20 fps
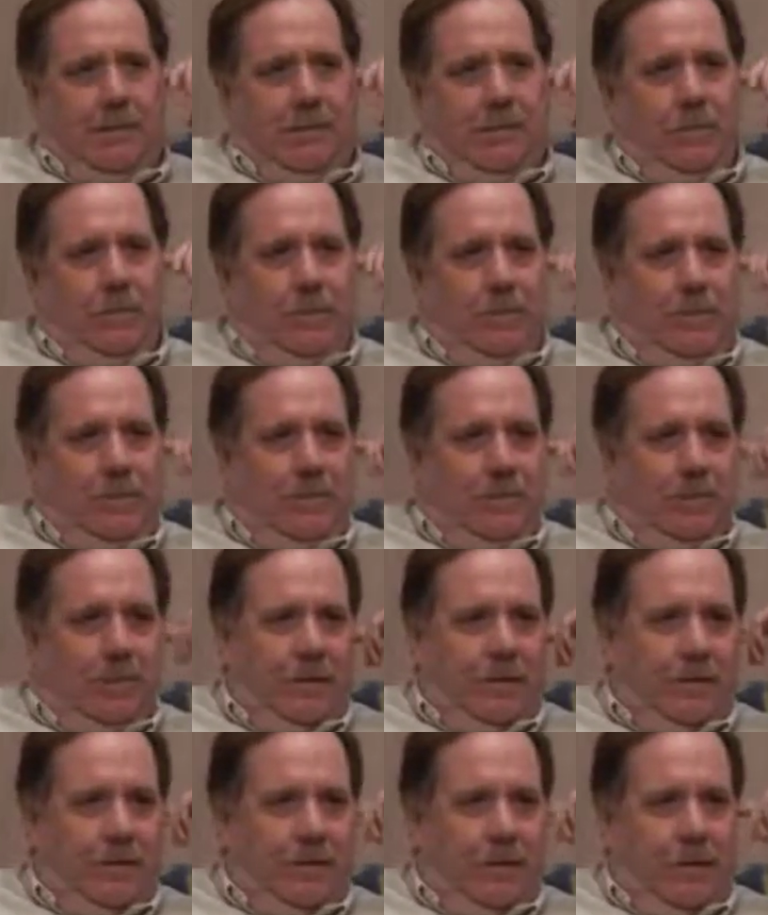moved into
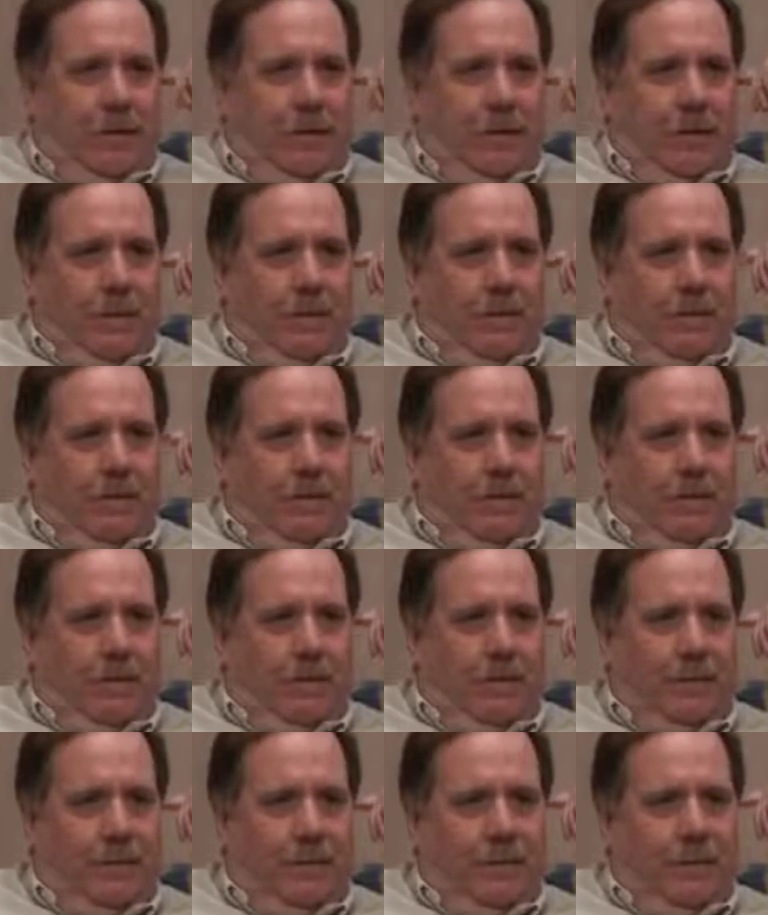an apartment or
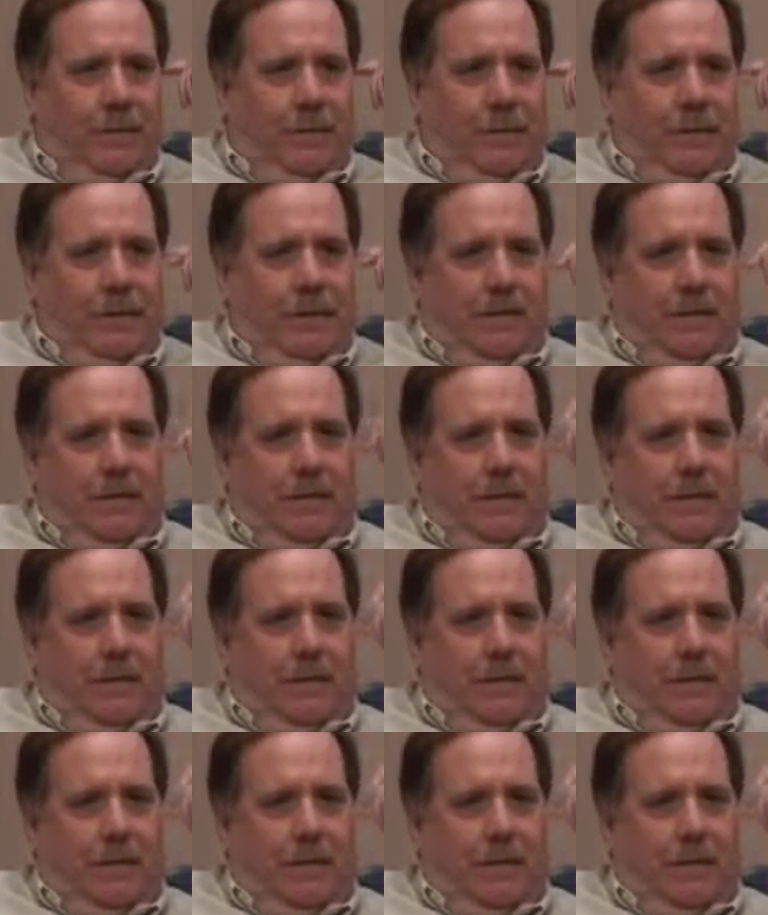something like that.